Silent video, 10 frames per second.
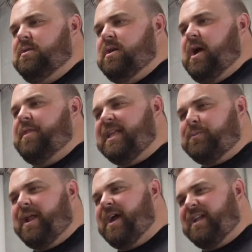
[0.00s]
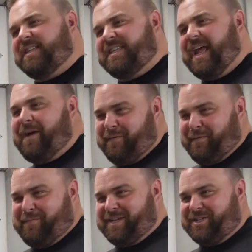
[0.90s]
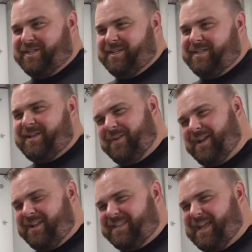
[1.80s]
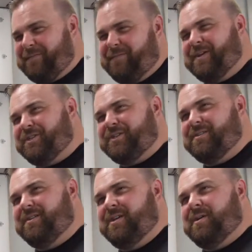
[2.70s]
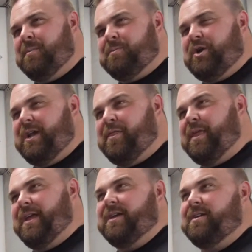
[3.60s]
I think that's when I got a staph infection. Is that when I got a staph infection? I'm trying to think.